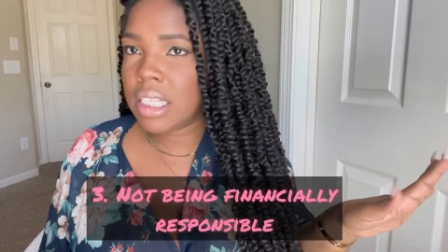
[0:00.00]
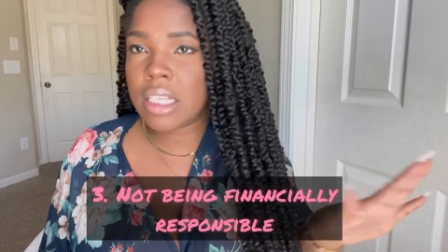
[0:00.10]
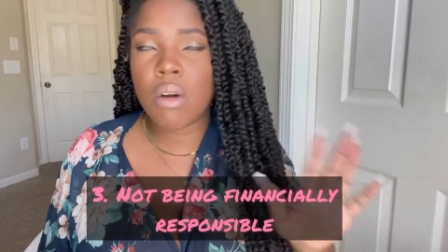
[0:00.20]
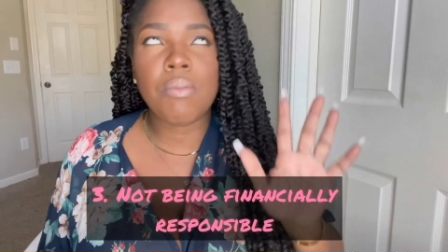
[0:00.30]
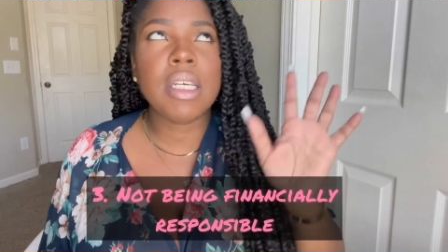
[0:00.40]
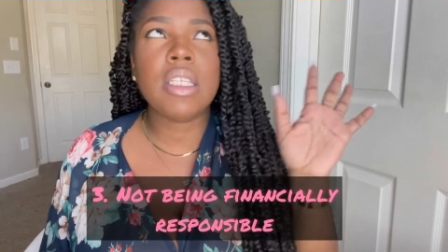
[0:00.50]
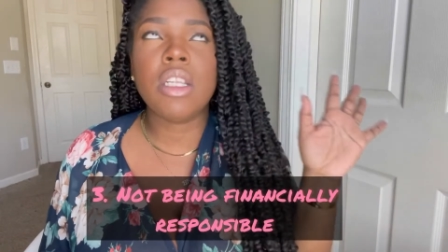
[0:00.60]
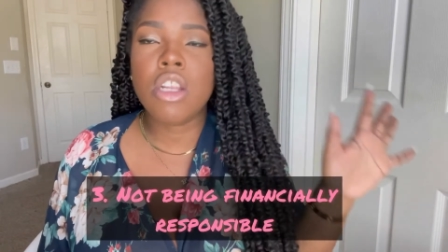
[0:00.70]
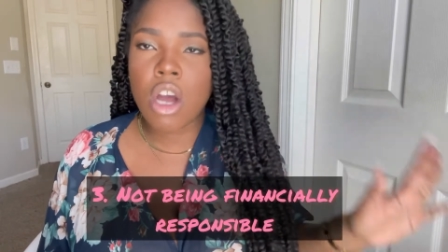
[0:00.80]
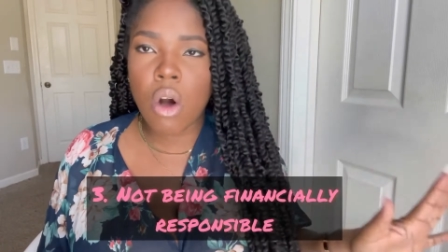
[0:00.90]
Don't miss
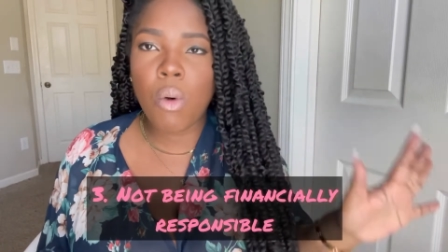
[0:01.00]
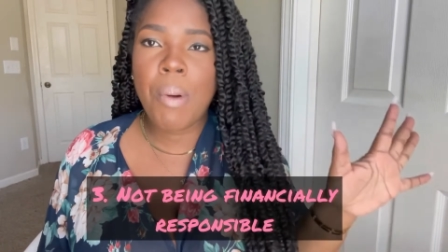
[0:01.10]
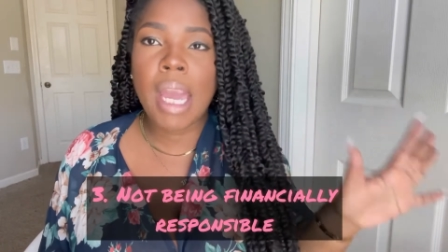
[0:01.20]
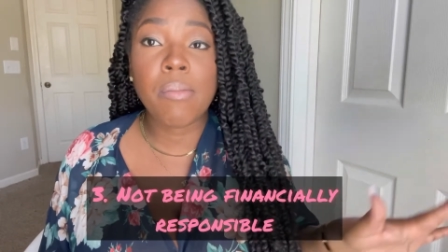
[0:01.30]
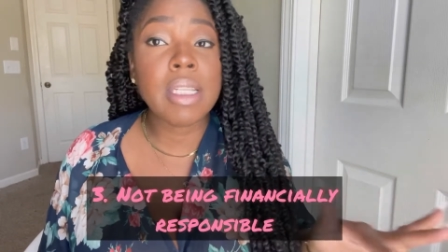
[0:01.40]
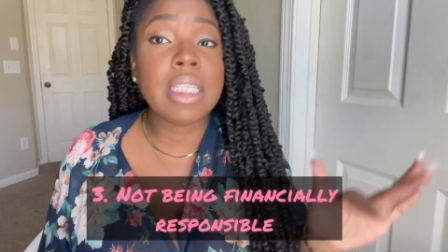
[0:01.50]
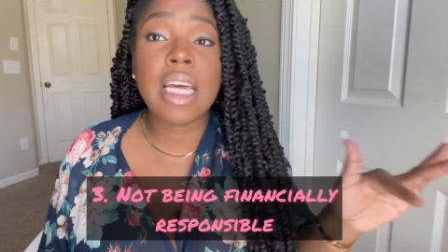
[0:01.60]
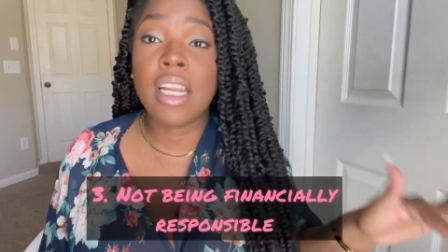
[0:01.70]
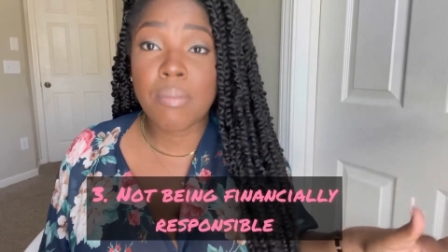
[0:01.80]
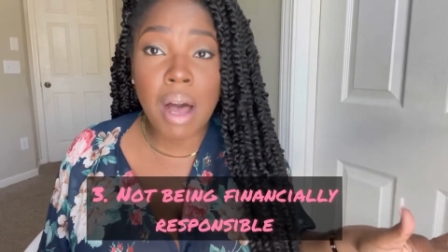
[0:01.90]
no payments. Set
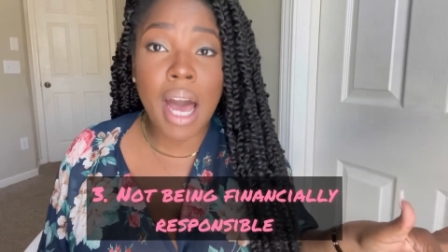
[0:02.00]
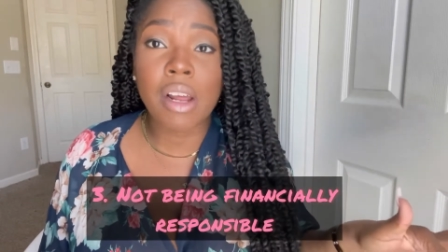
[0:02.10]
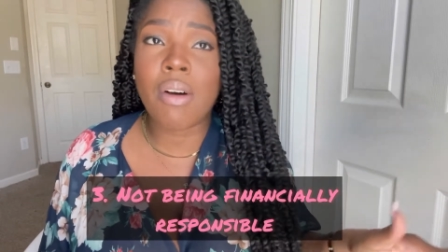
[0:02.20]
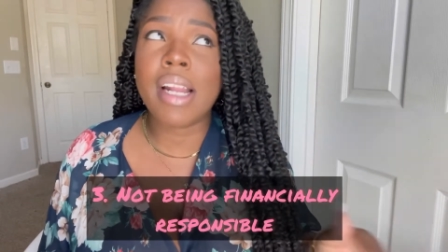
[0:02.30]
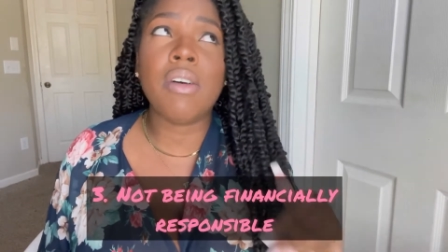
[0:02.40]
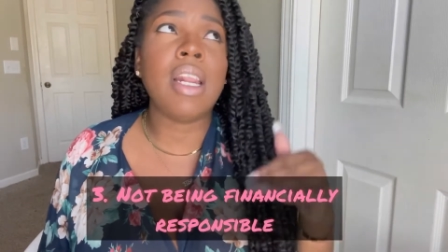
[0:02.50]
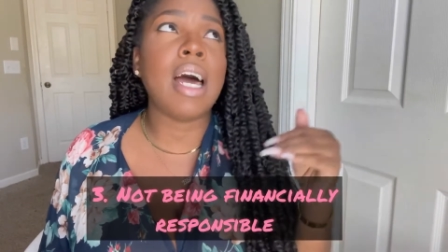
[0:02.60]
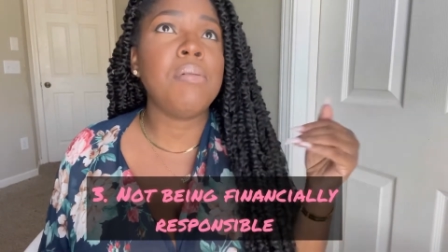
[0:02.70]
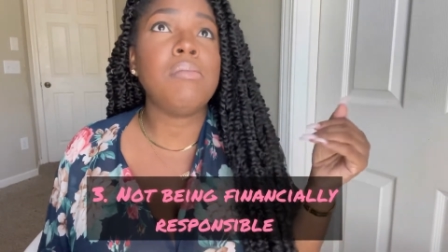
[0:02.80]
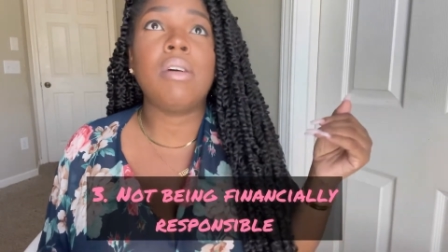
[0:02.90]
it up auto. I know a lot
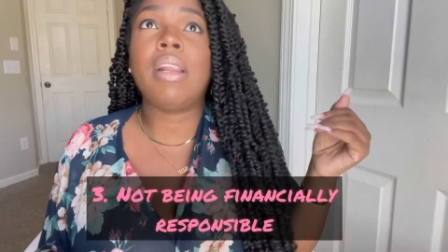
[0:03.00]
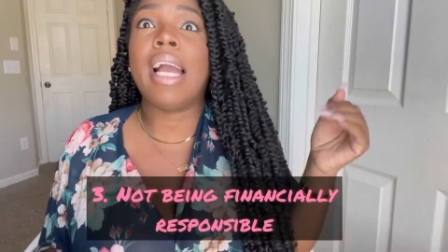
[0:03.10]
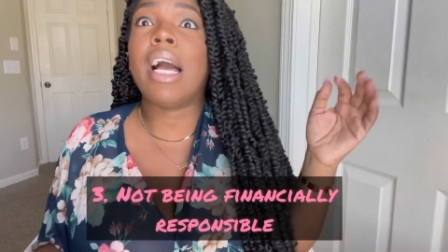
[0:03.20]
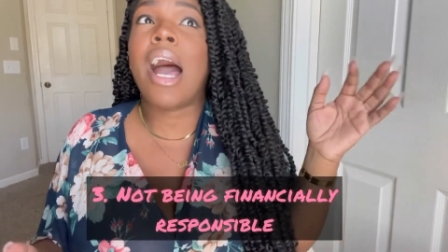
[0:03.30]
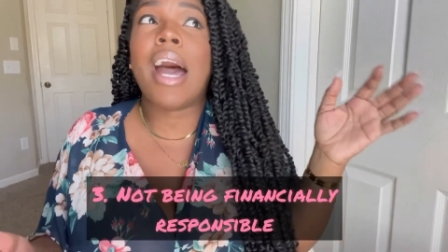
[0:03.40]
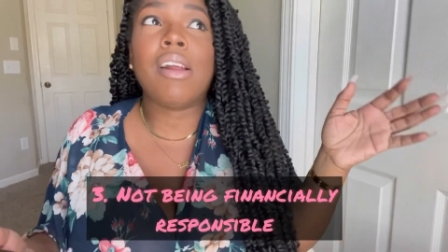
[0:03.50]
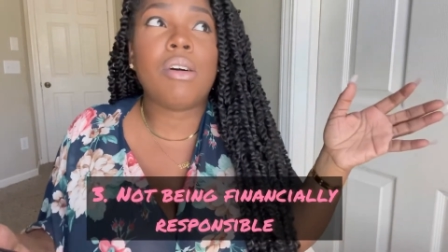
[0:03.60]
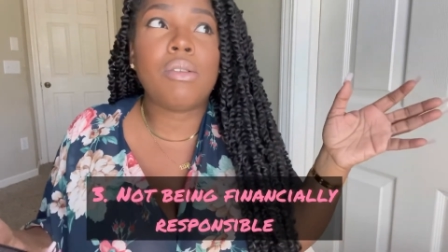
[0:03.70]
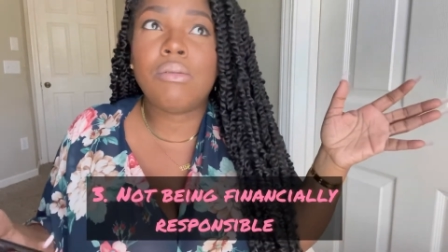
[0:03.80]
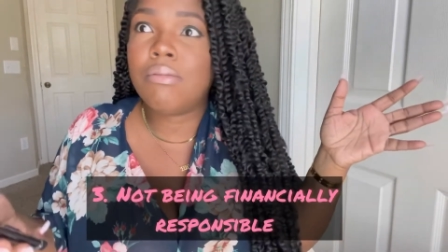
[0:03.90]
of people don't like
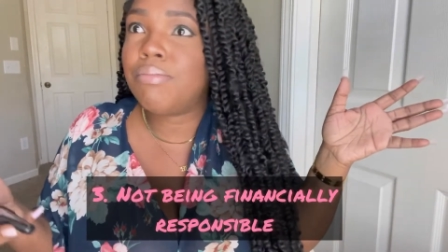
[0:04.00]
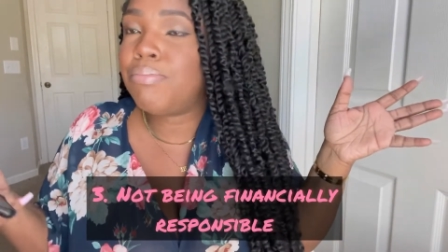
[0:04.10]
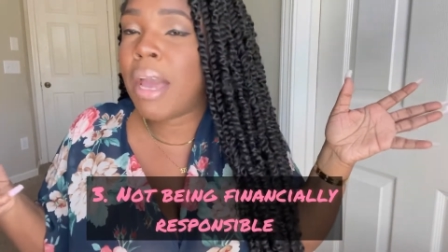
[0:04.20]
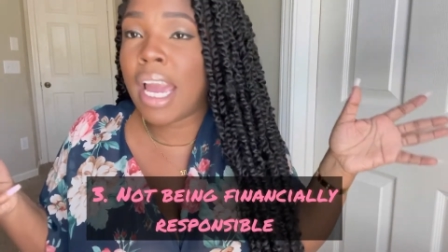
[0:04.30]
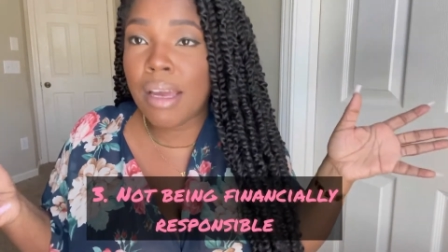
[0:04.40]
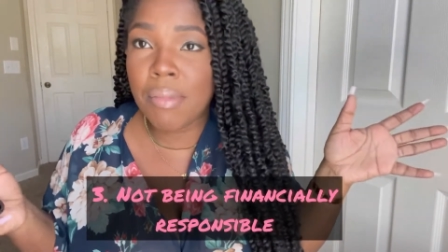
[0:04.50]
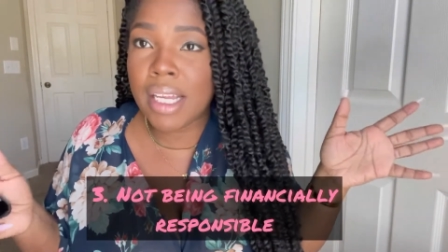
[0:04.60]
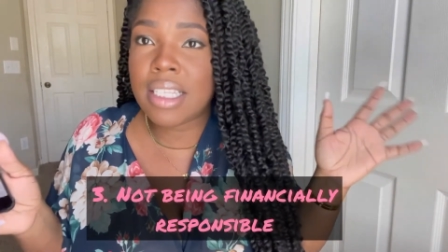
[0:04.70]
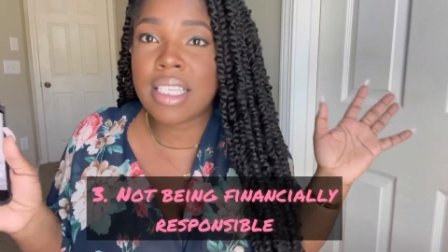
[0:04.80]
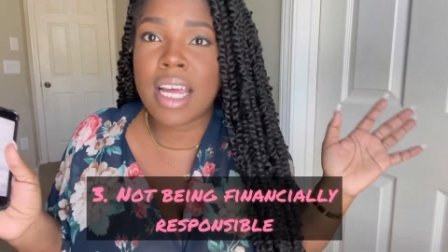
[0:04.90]
auto
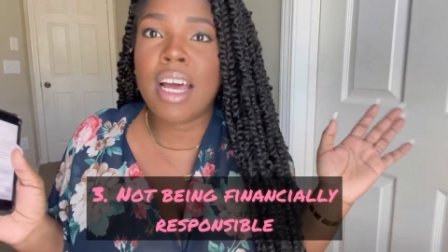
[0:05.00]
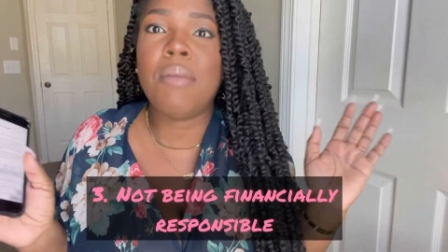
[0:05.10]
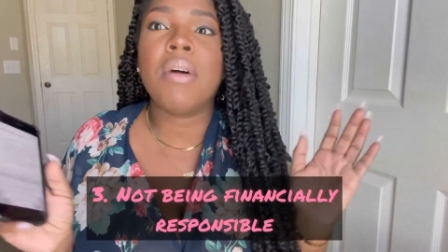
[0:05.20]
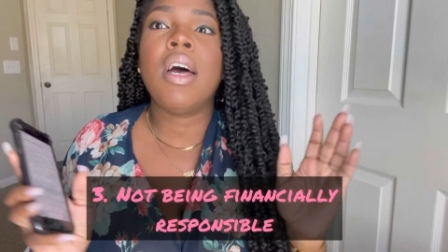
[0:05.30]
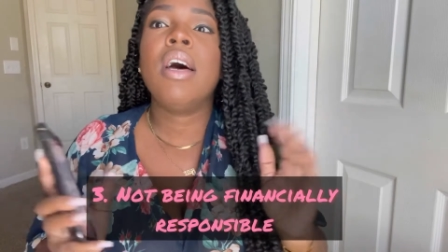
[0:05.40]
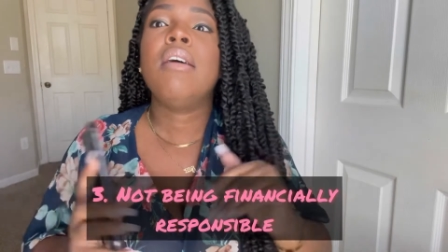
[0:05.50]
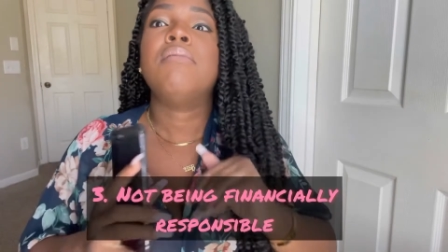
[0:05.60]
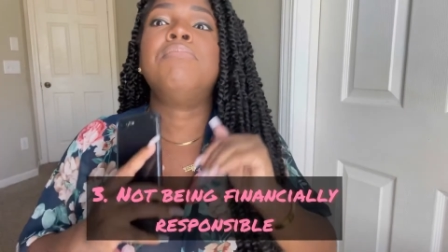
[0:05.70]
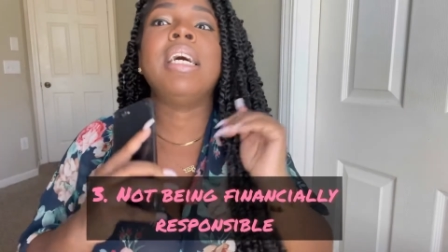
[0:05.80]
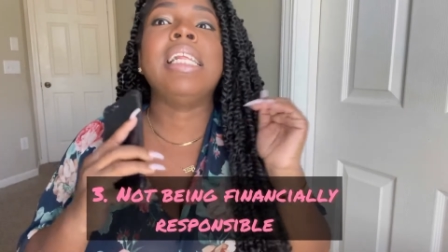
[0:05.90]
payment set up,
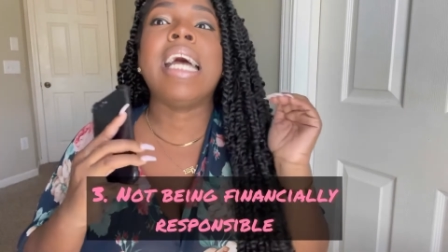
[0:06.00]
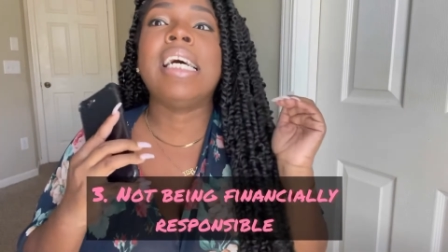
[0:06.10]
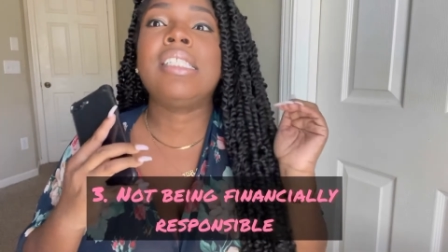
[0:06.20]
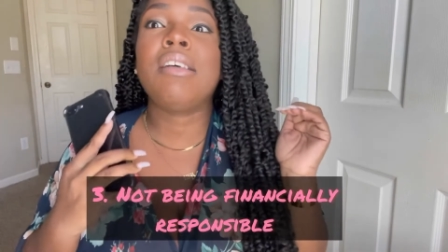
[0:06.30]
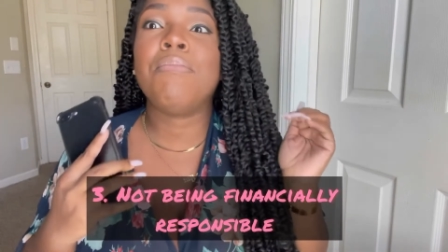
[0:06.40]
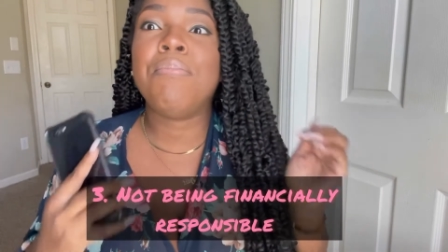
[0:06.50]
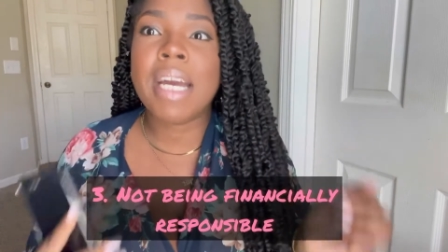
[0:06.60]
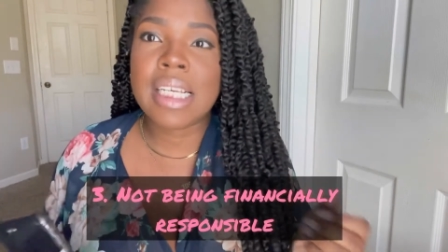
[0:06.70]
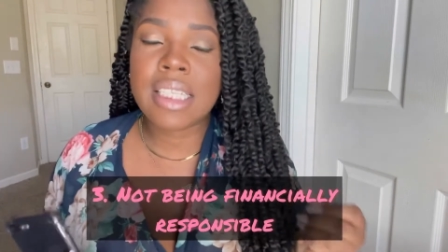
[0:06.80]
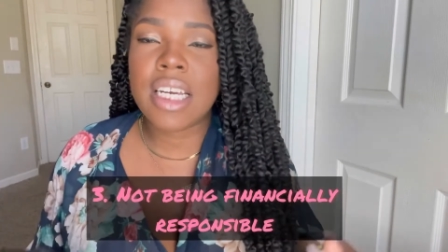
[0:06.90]
but that's the
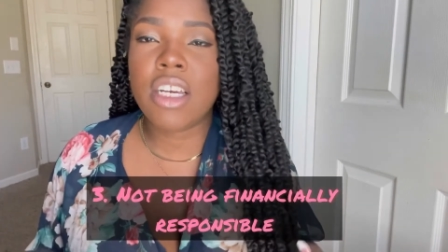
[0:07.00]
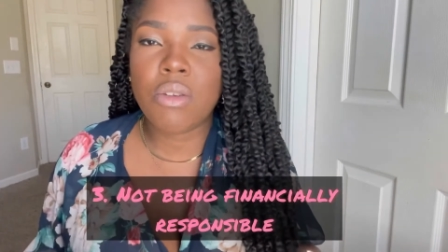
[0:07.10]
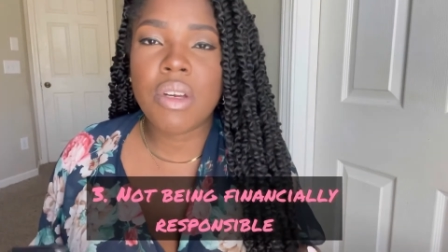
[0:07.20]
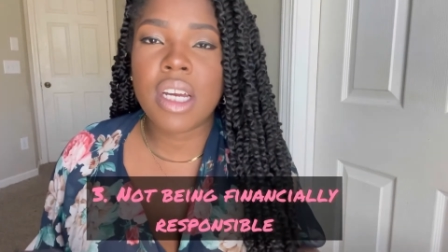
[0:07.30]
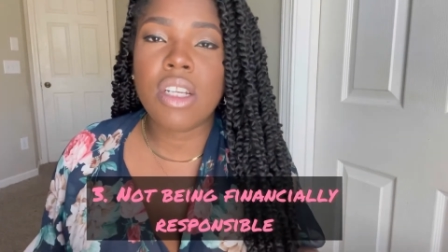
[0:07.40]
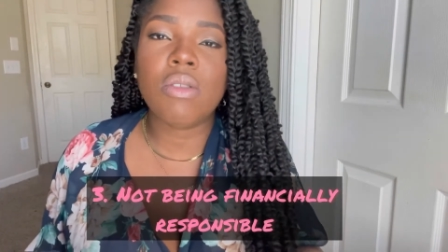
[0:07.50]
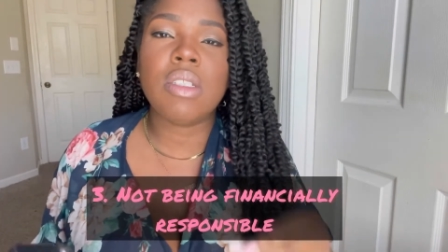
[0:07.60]
best thing you can do.